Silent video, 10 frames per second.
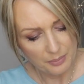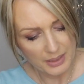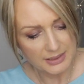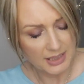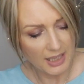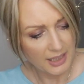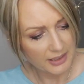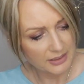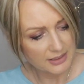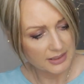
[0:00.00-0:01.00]
but
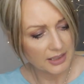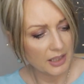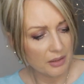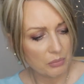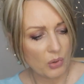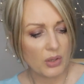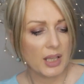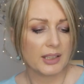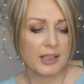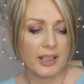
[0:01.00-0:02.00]
I see it more
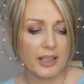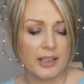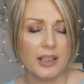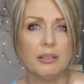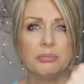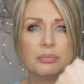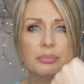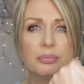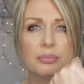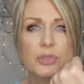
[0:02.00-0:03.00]
like a
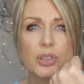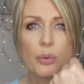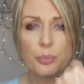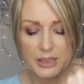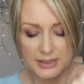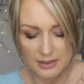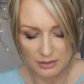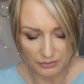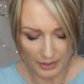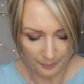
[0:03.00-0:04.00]
taupey
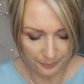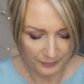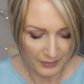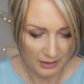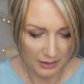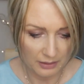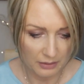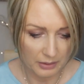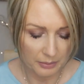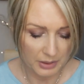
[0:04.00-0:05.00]
silver. Hang
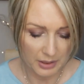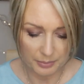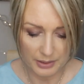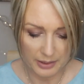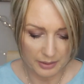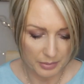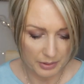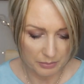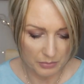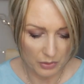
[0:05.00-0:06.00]
on, let me apply a
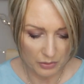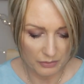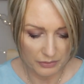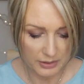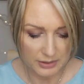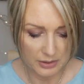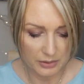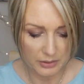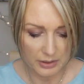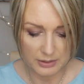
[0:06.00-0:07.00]
bit more of it so
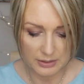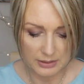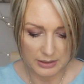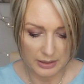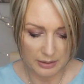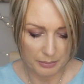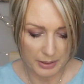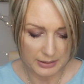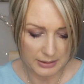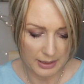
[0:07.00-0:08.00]
you can see it
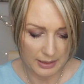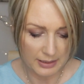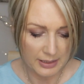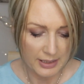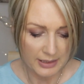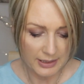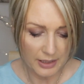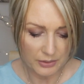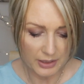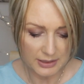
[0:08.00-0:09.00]
better.
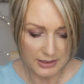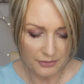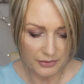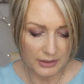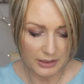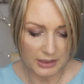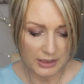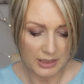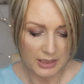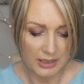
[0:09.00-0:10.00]
Yeah, you can
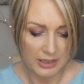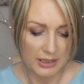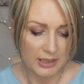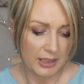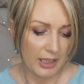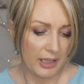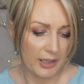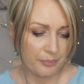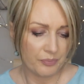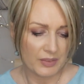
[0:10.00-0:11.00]
definitely
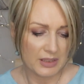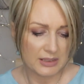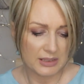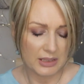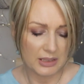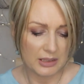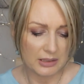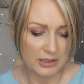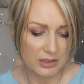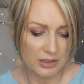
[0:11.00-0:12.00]

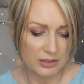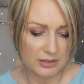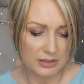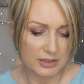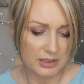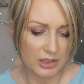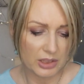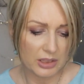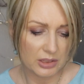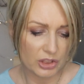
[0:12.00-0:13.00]
see
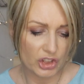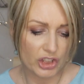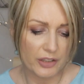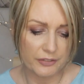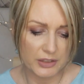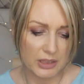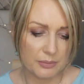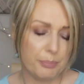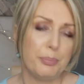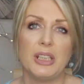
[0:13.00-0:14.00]
it
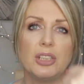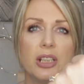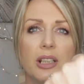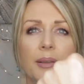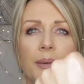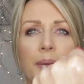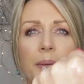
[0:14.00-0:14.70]
shifting peachy.